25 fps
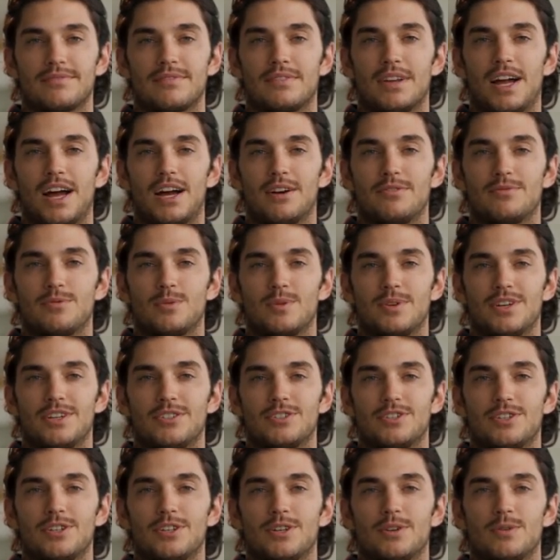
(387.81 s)
Hack
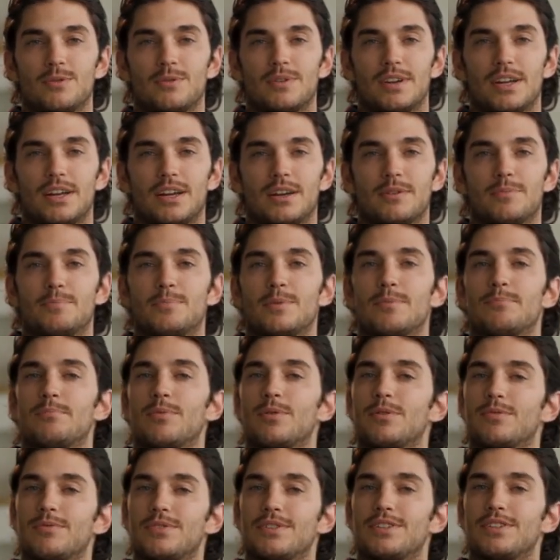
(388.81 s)
42.
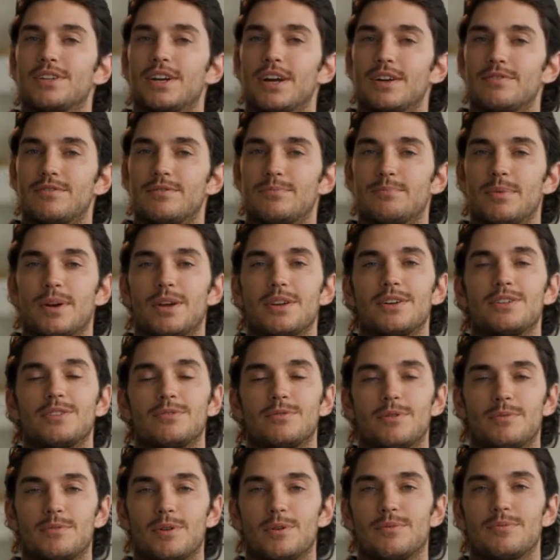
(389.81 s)
Remove scuff marks
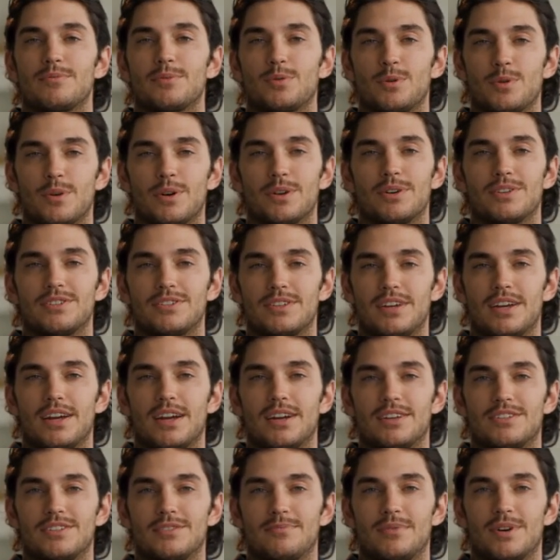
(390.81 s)
from your floors,
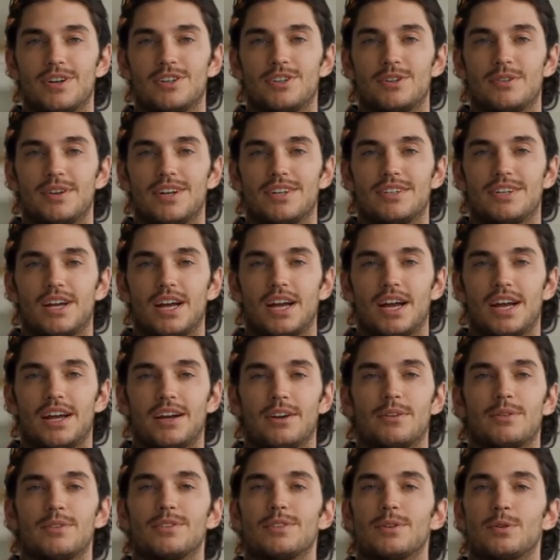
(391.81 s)
especially
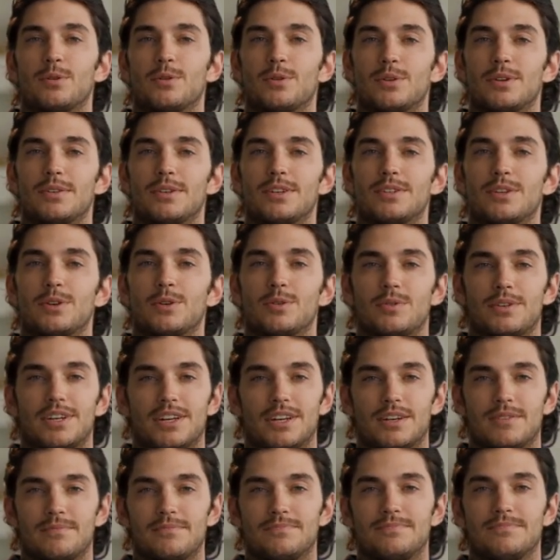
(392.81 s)
tiles or
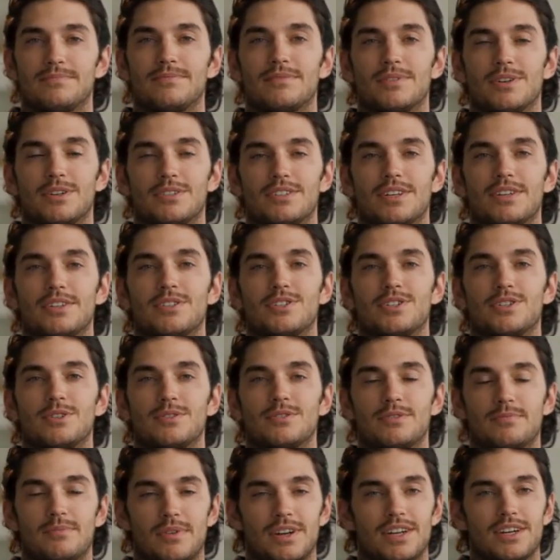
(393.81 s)
linoleum, using
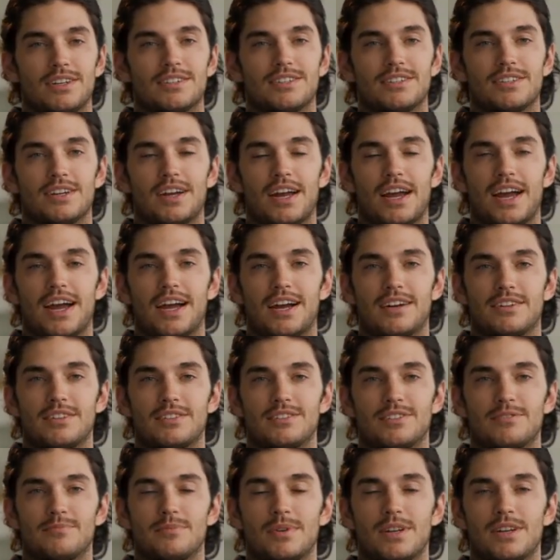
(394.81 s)
toothpaste and a
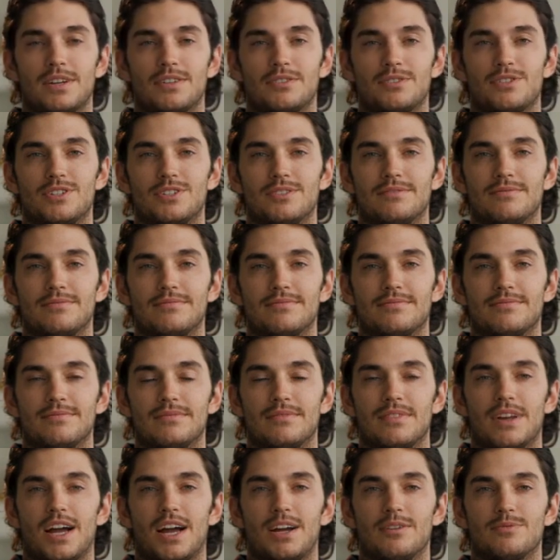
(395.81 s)
sponge.
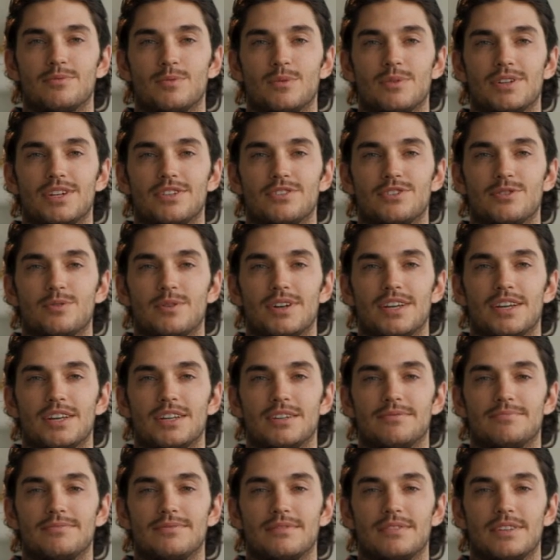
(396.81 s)
Hack
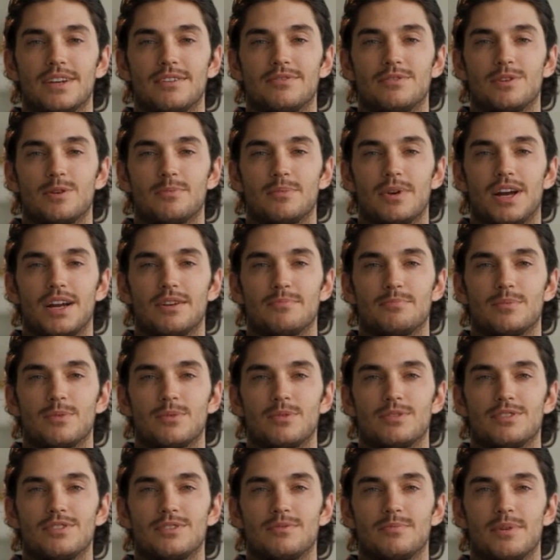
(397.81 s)
43. If your pet
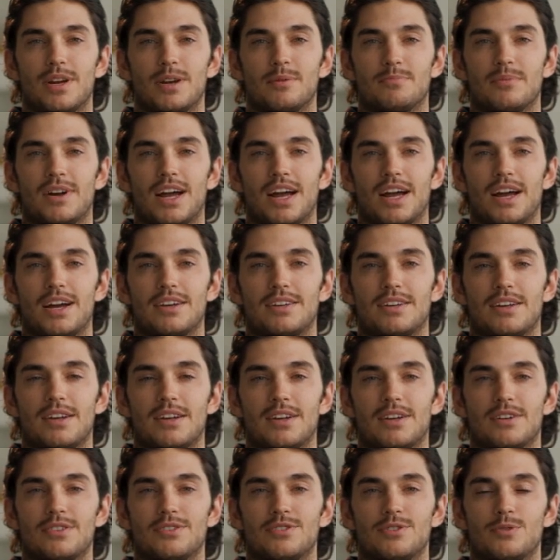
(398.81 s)
bowls smell bad,
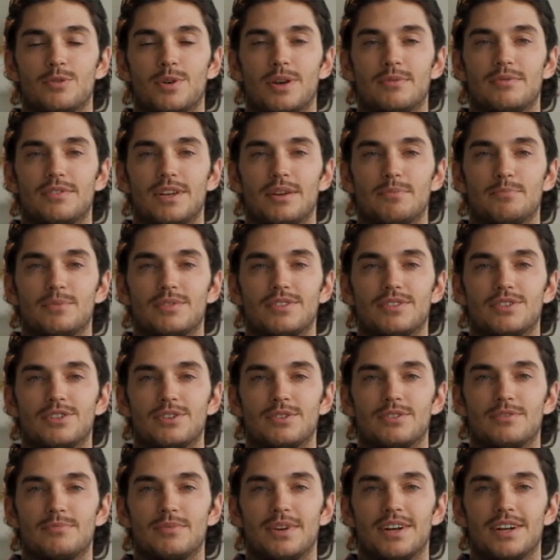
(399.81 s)
scrub them with
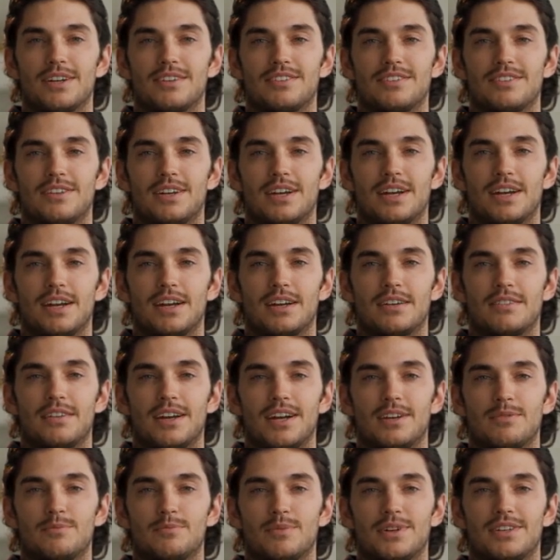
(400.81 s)
toothpaste,
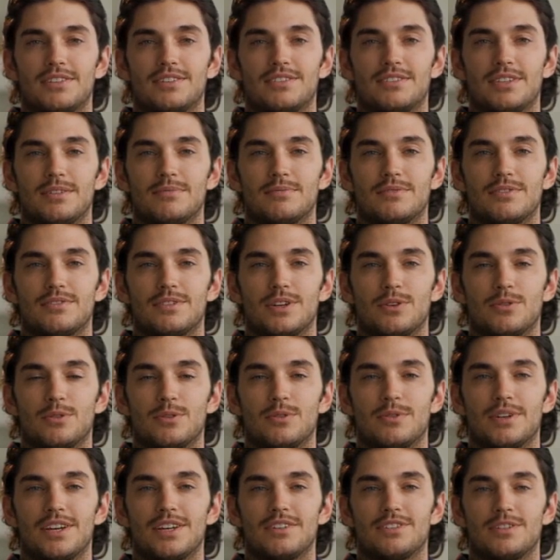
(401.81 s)
then rinse them
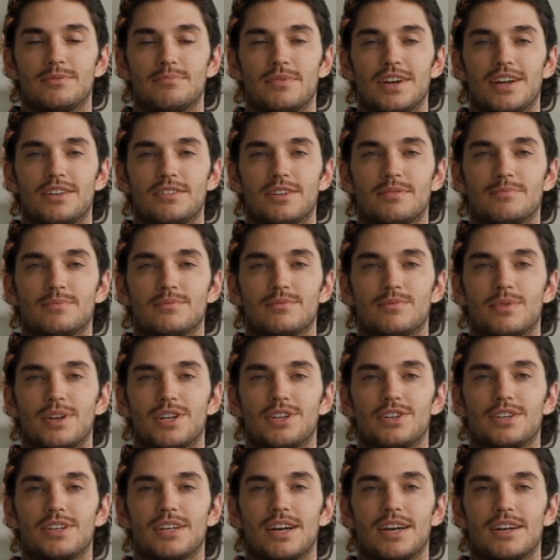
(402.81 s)
thoroughly to make them
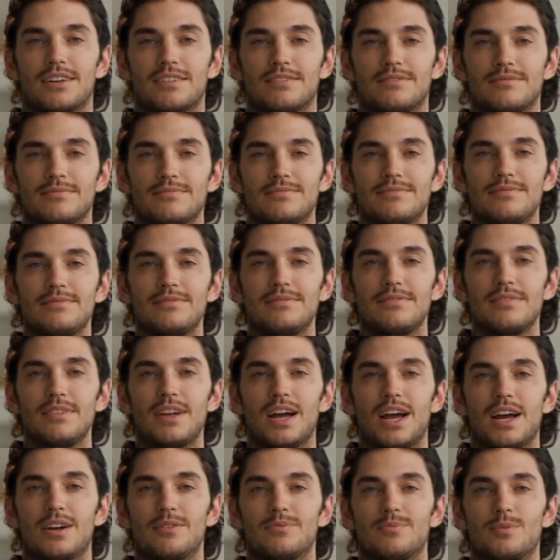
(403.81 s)
fresh again.
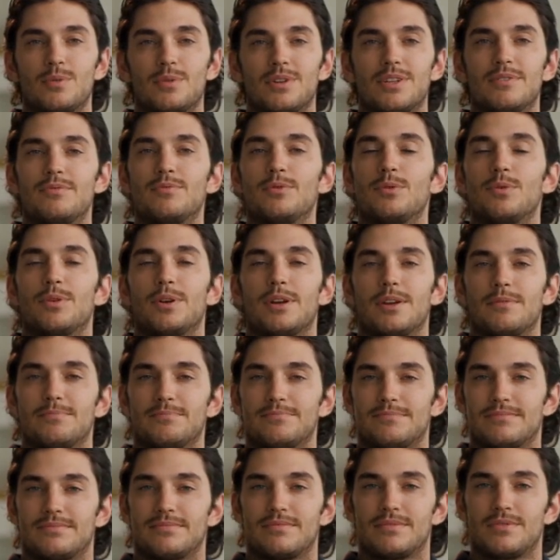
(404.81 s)
Hack 44.
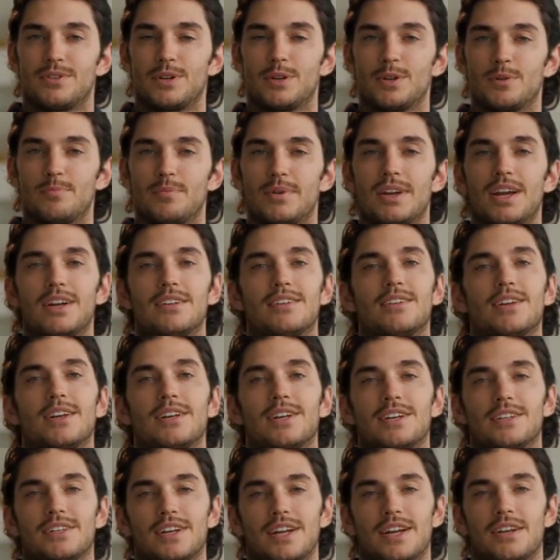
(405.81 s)
Dull plastic
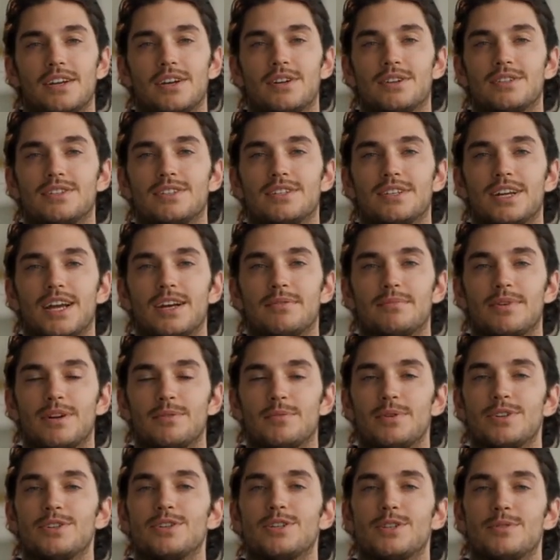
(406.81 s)
containers can be
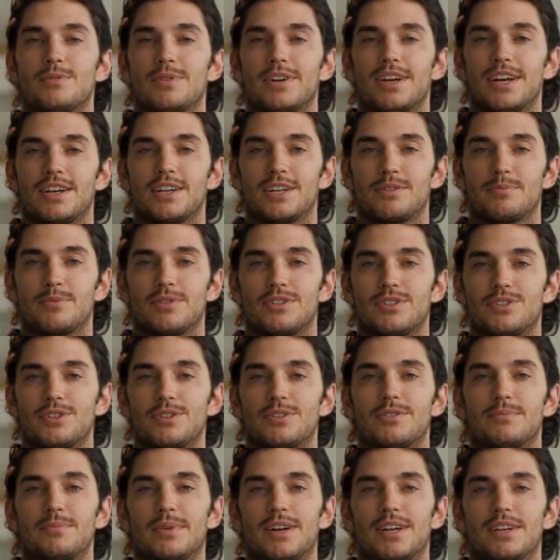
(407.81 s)
rejuvenated with
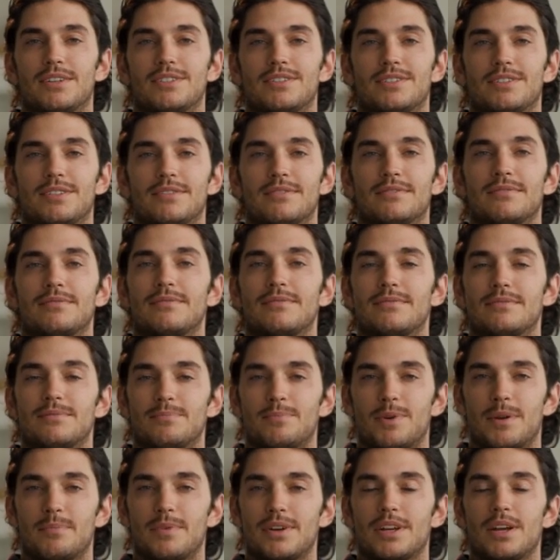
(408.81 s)
toothpaste.
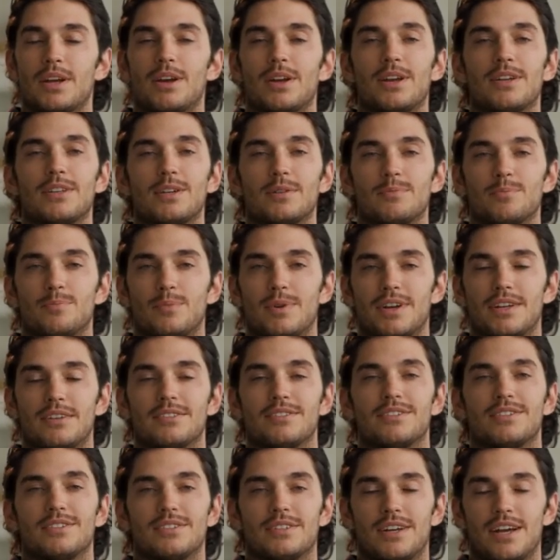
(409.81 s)
Rub it on,
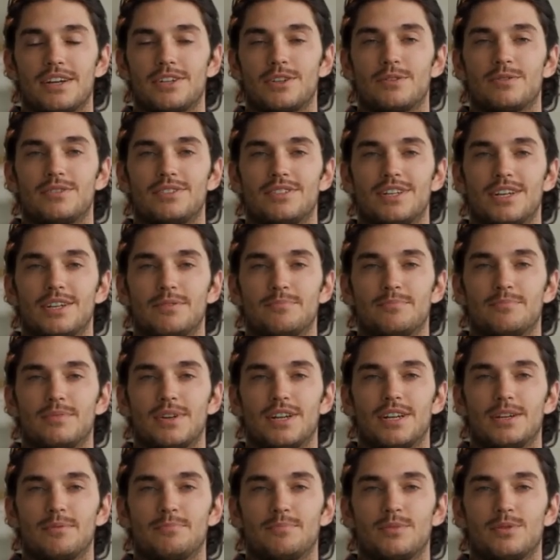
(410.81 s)
rinse, and you'll see a
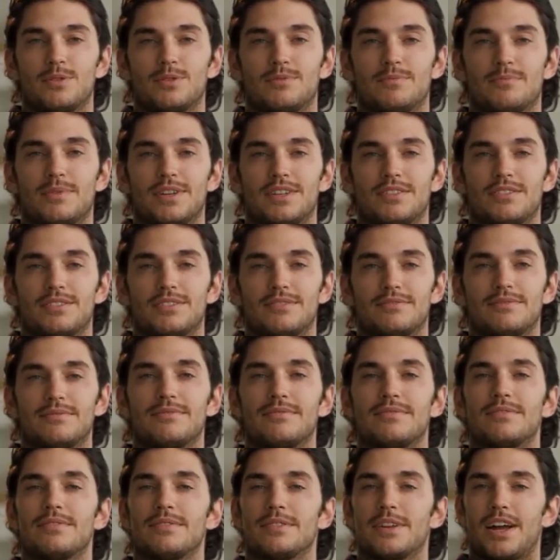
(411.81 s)
big improvement.
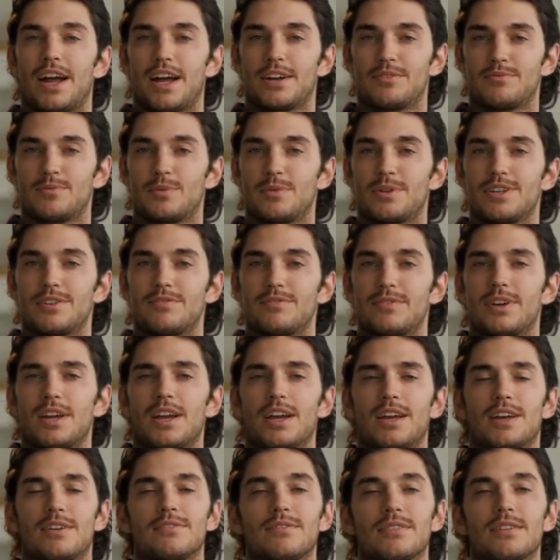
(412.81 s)
Hack
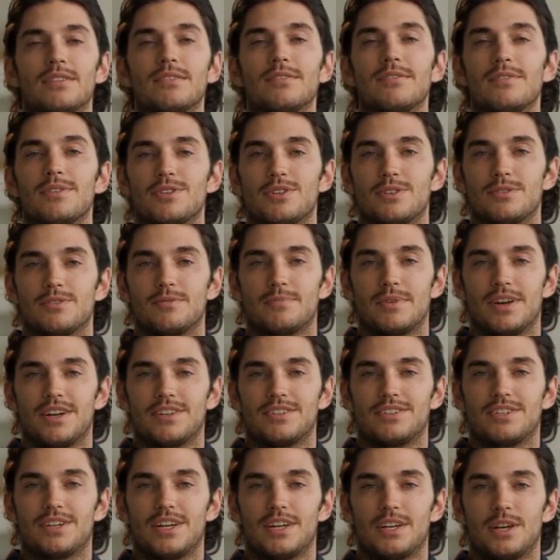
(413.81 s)
45.
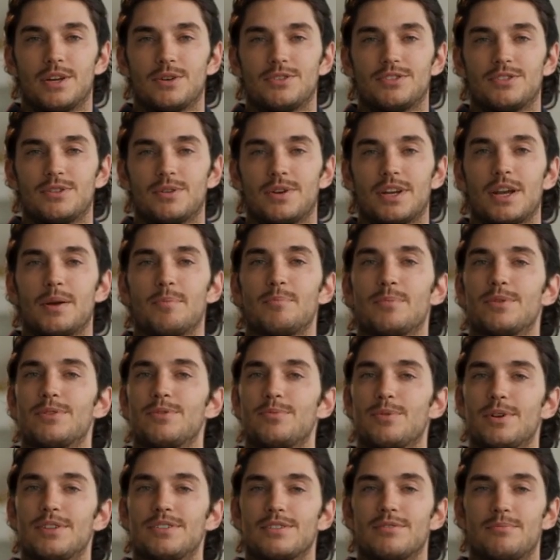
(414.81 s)
Toothpaste can also help with
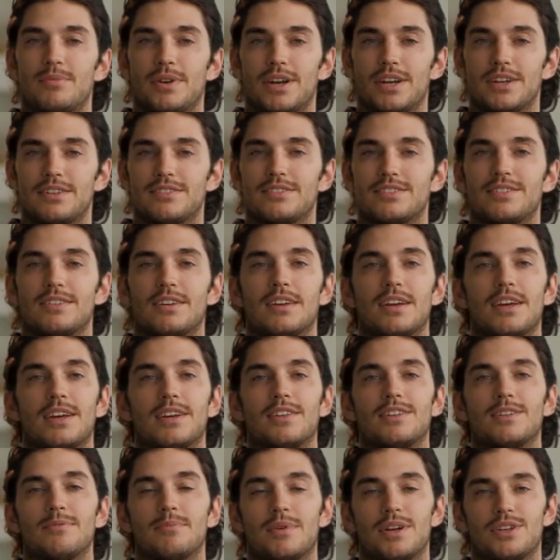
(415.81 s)
rust spots,
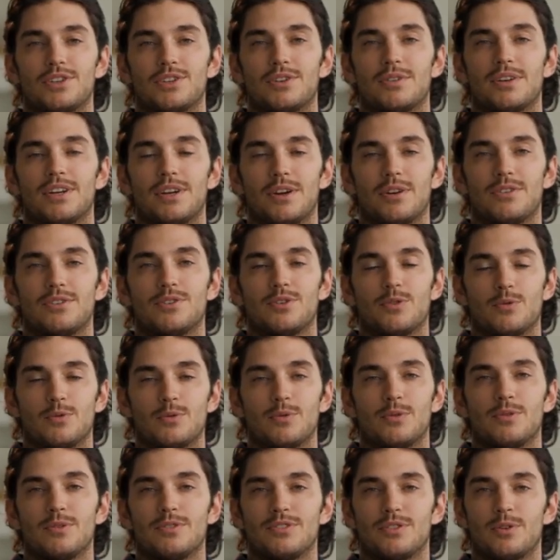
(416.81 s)
especially on
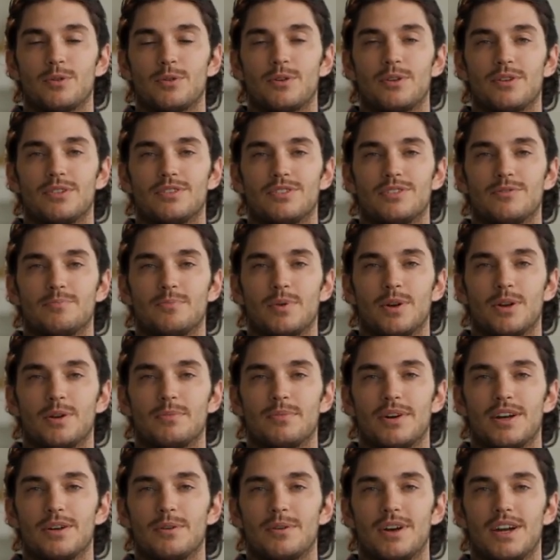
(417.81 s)
tools or small
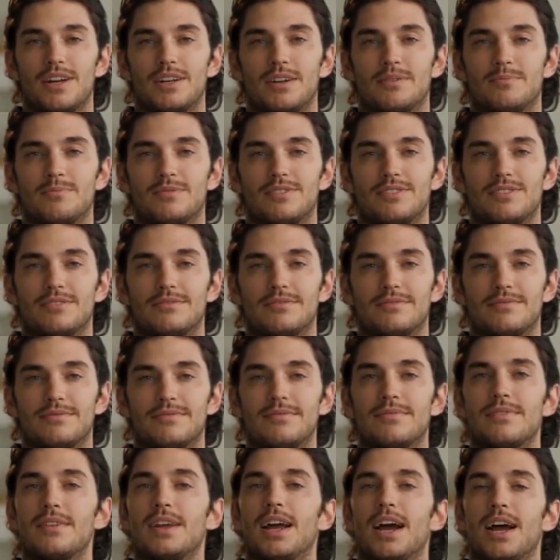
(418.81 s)
metal items.
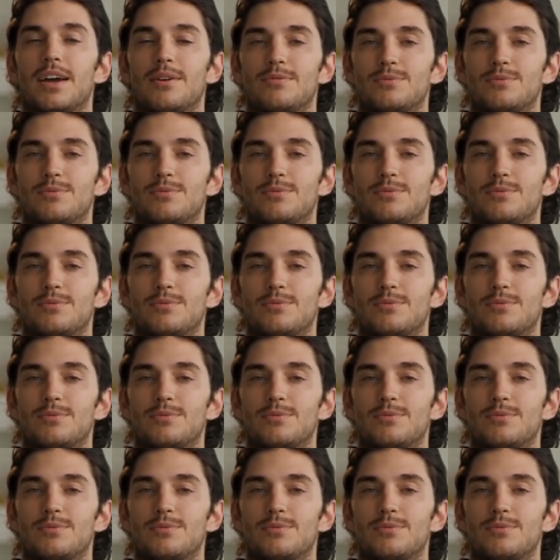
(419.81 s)
Hack